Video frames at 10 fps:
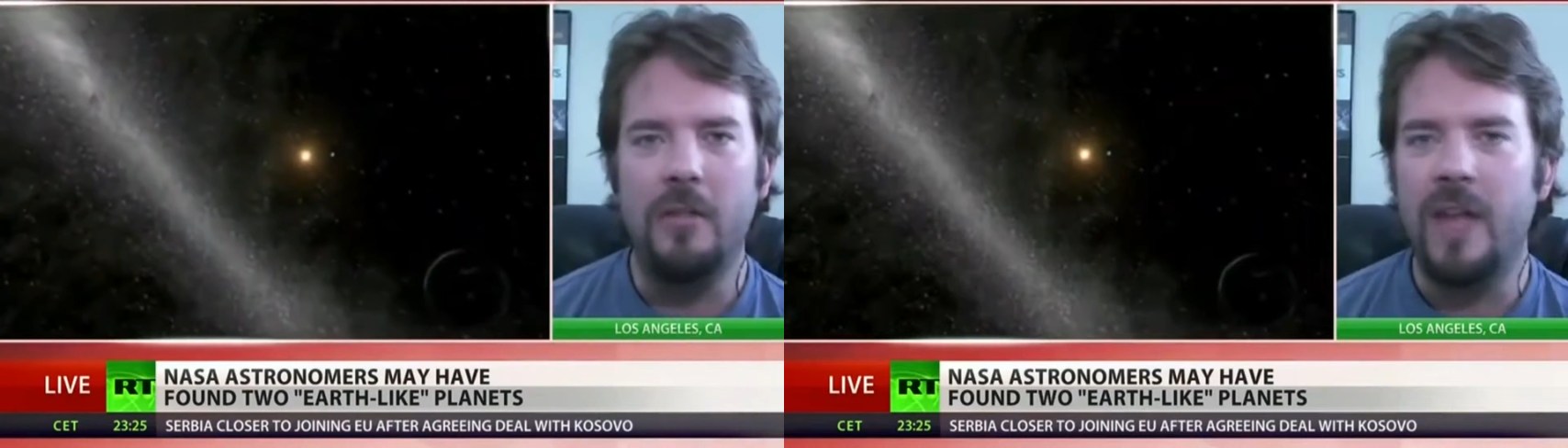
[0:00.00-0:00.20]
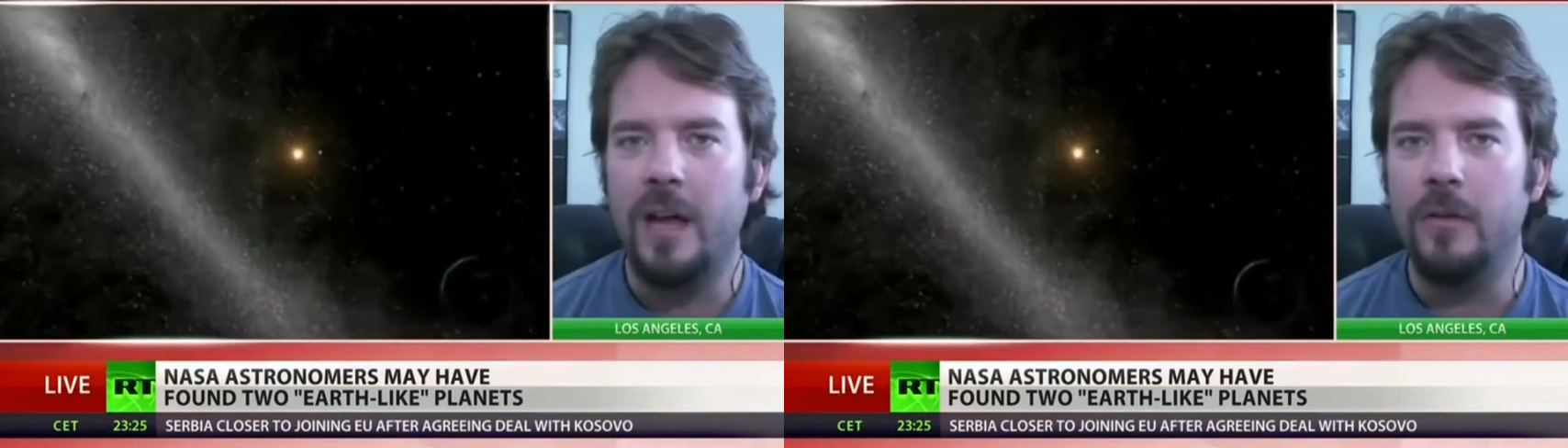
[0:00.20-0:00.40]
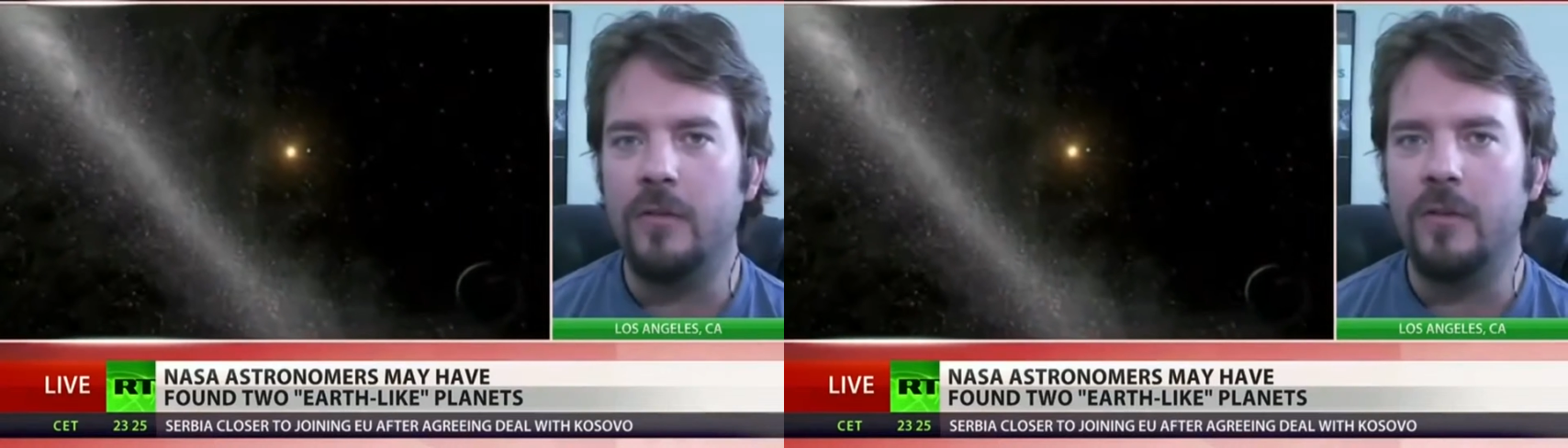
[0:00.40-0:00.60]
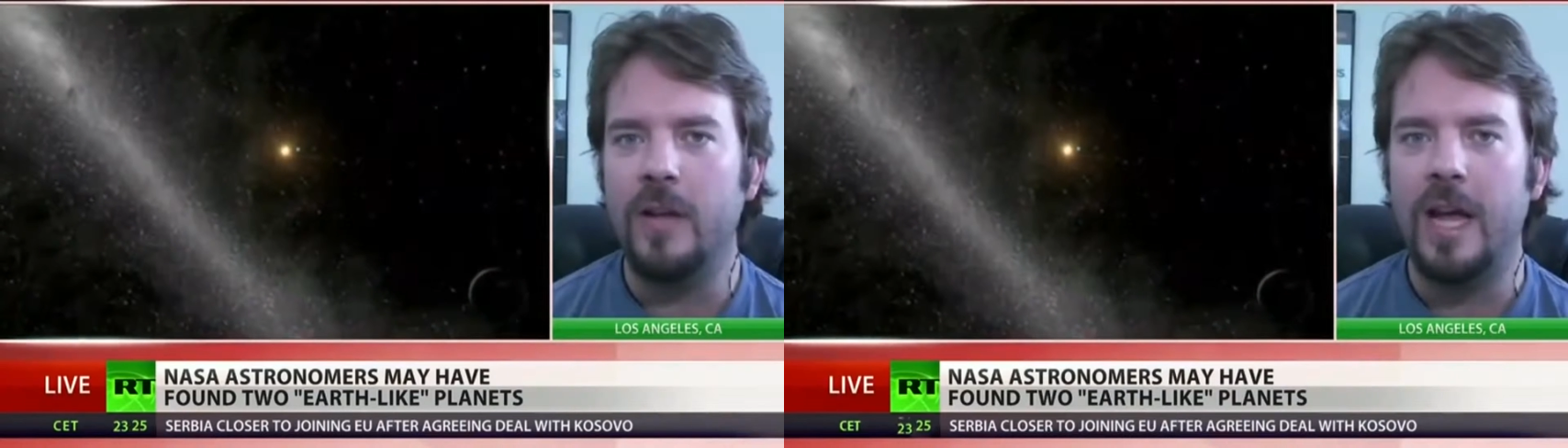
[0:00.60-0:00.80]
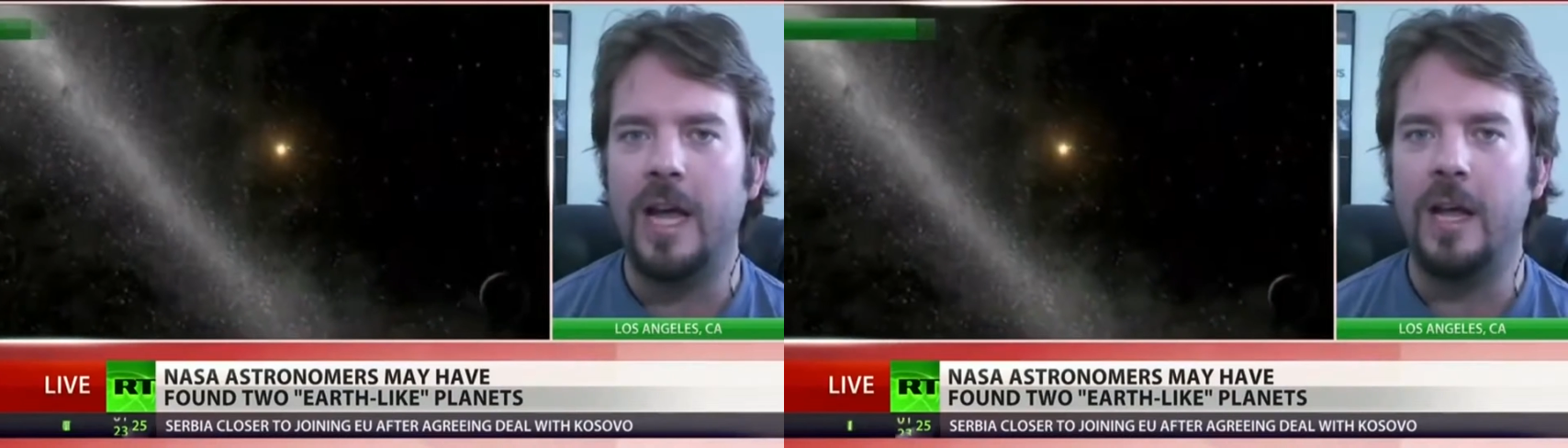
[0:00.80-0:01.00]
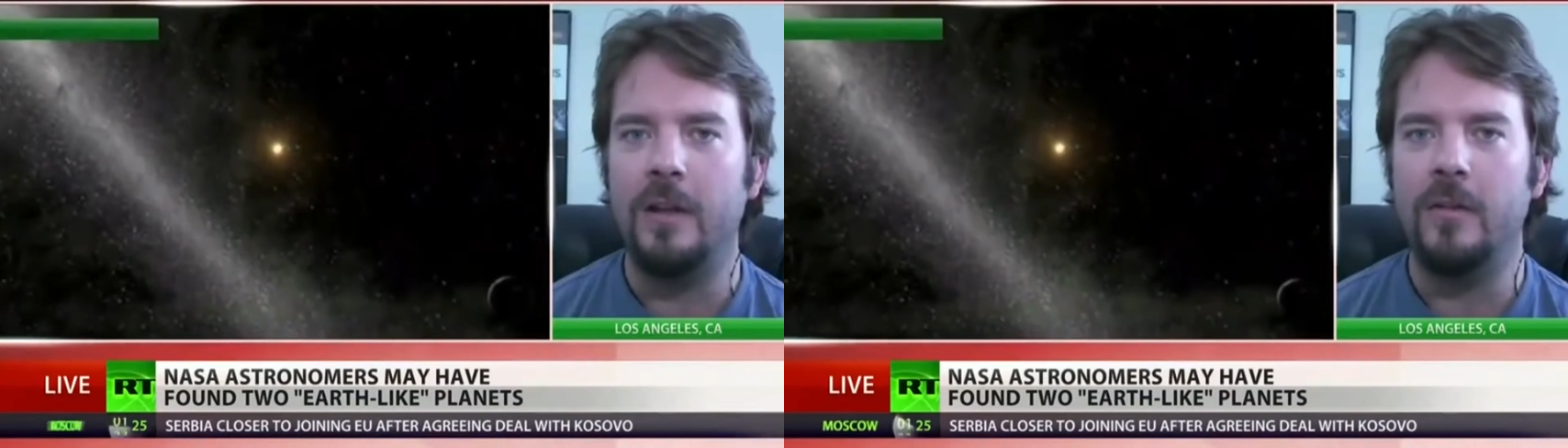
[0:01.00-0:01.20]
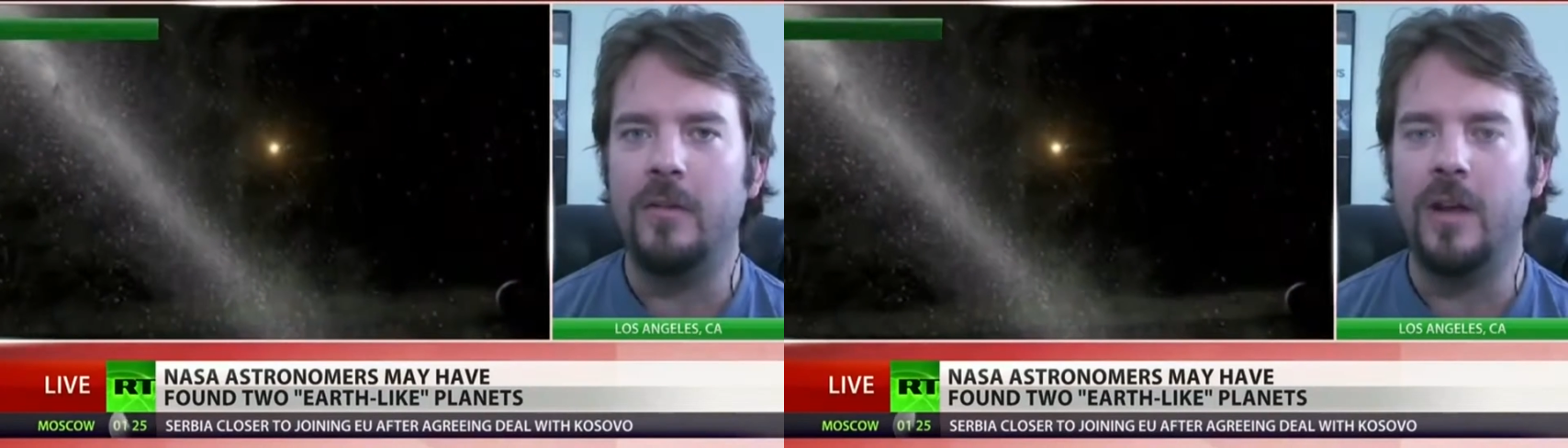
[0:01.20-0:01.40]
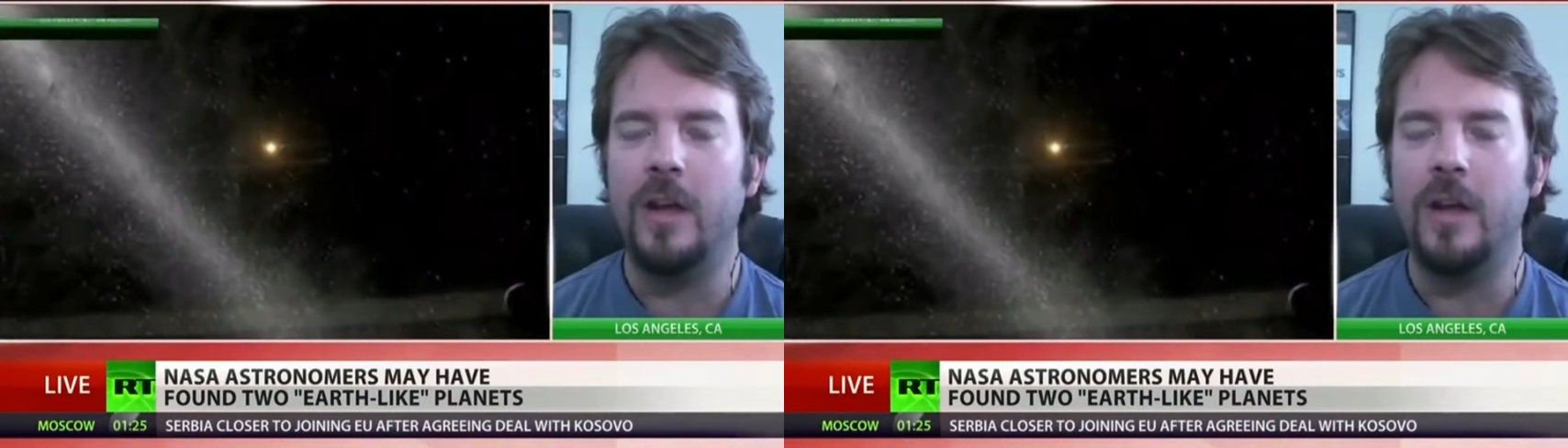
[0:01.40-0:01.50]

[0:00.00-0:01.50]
1,000 and